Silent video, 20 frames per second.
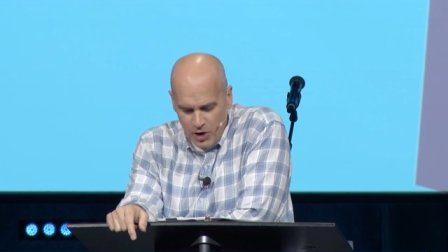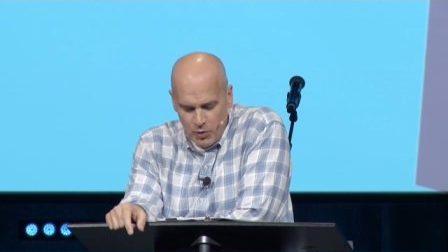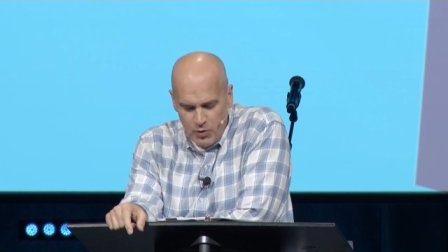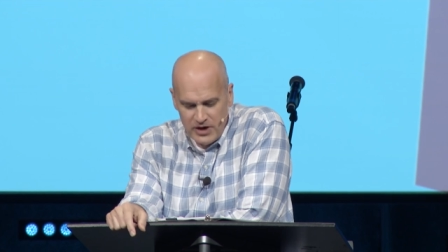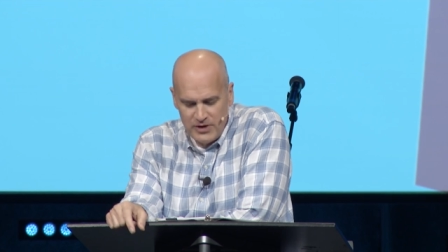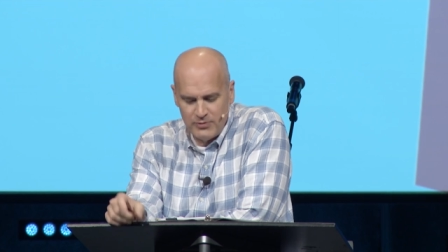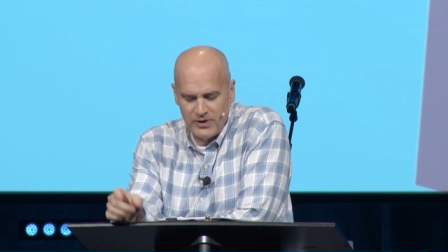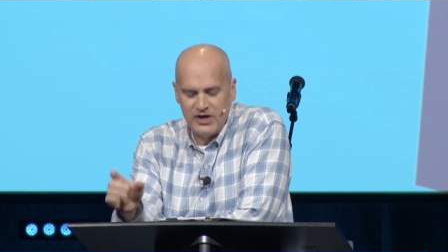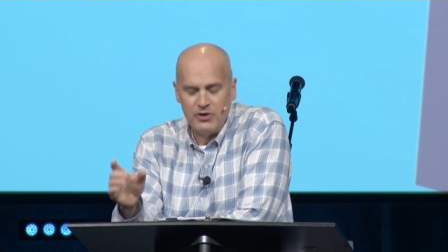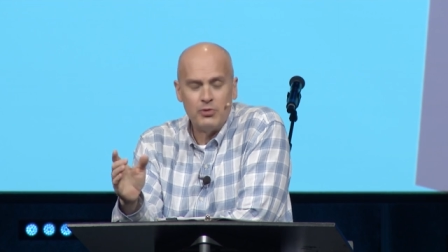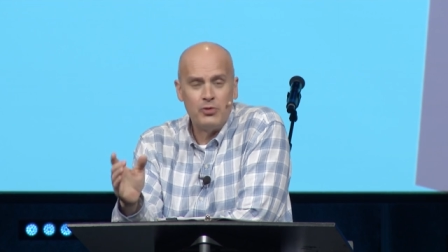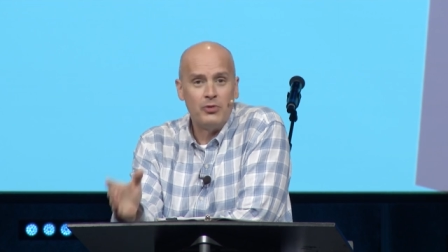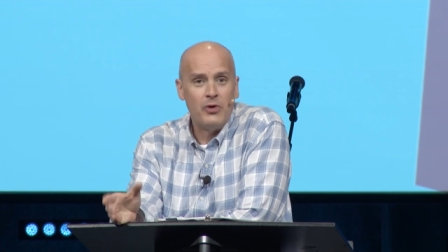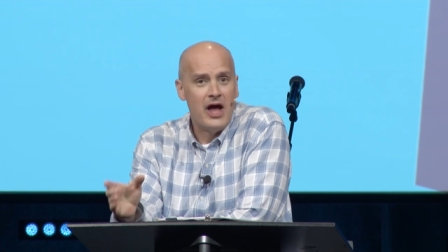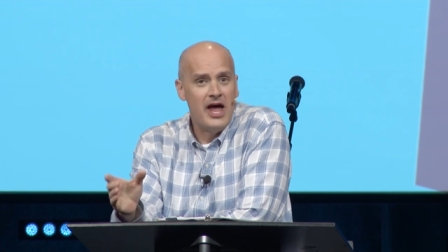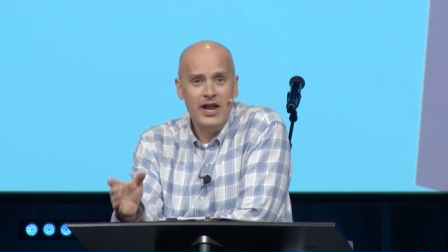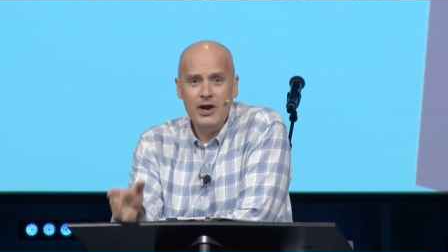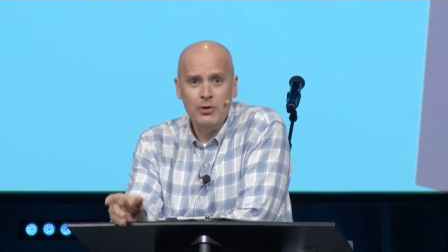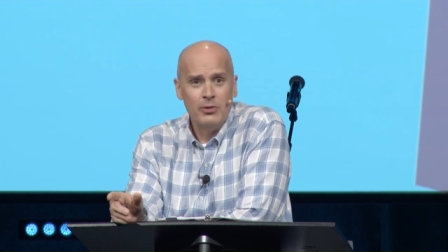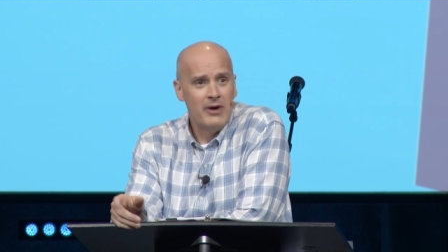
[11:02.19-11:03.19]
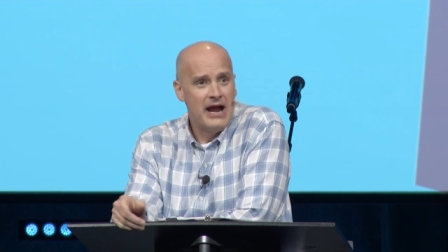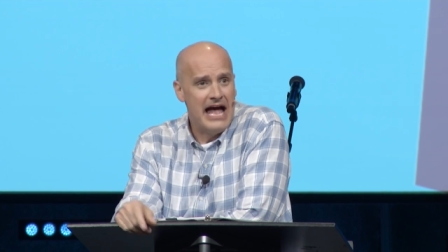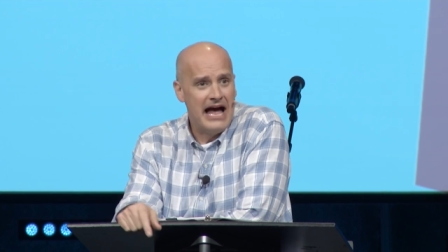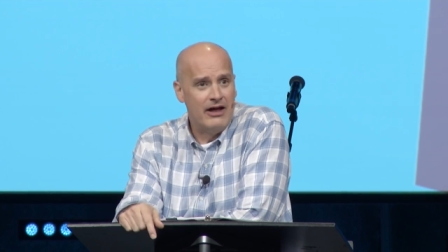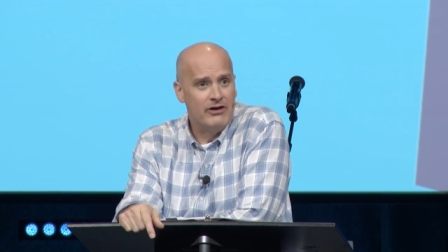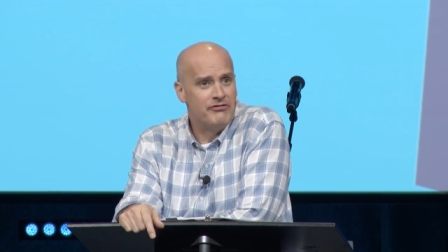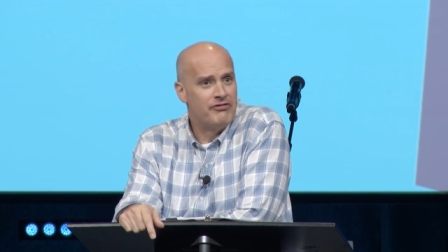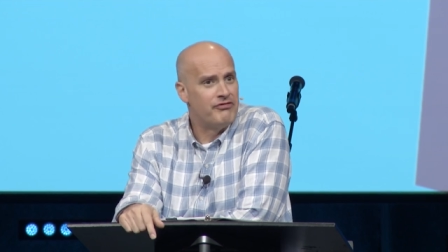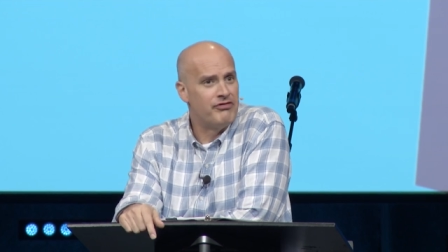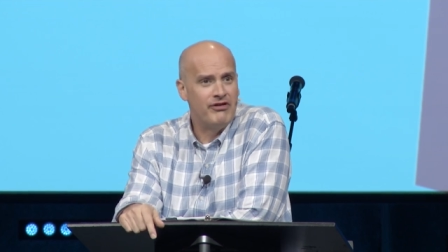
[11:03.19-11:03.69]
when we run
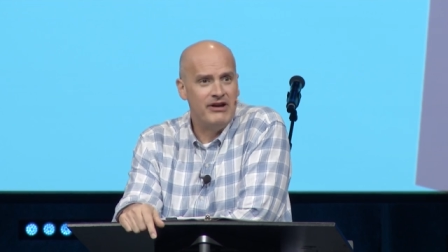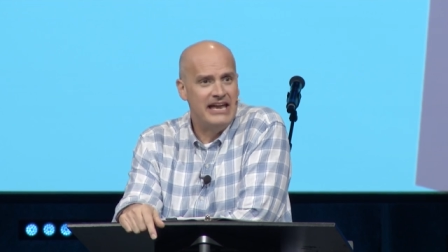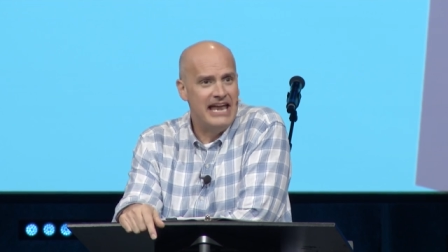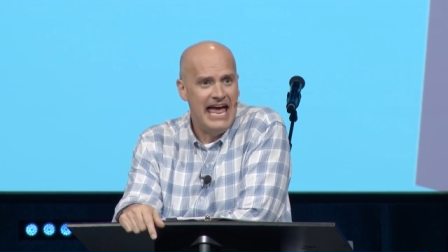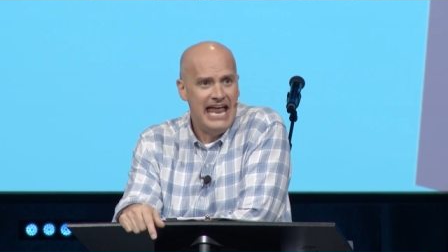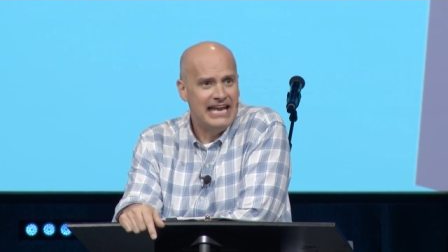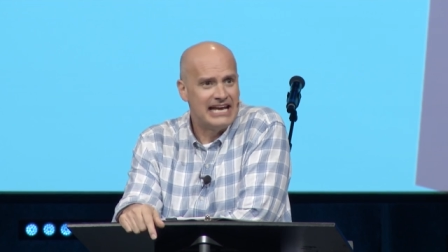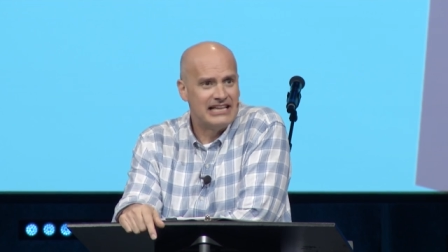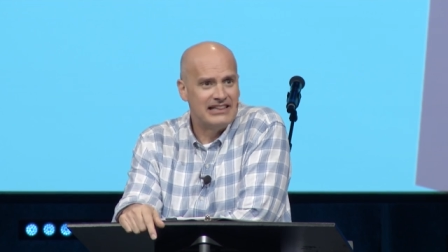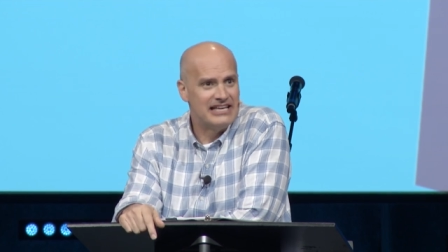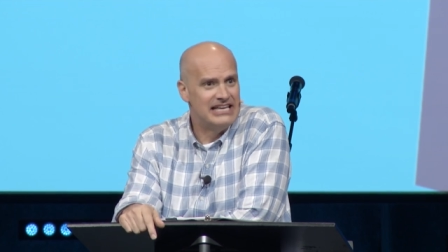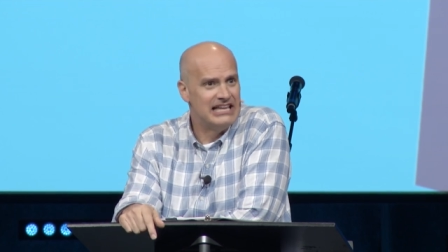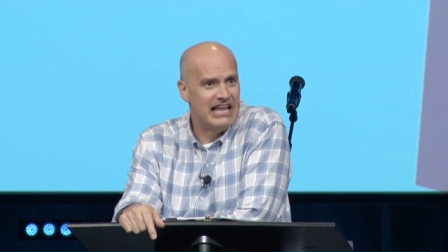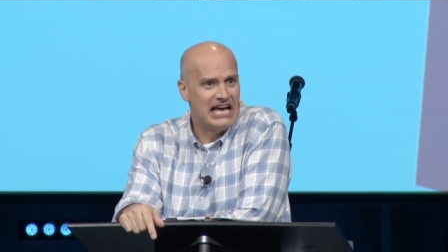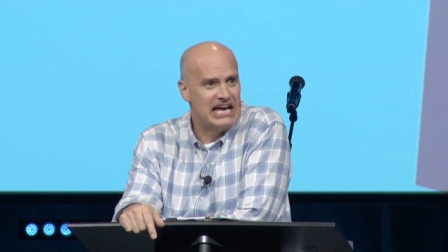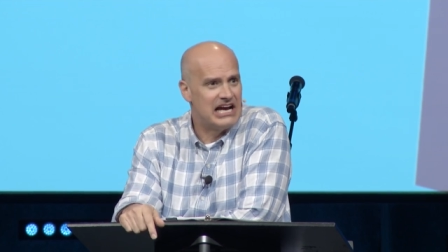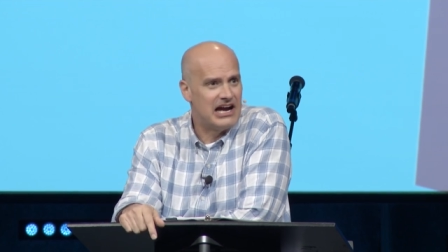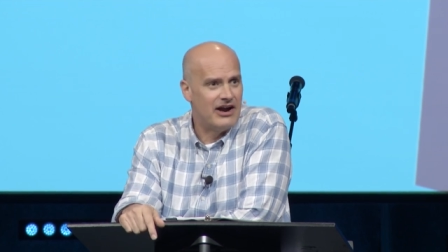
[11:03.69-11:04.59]
around frenetically like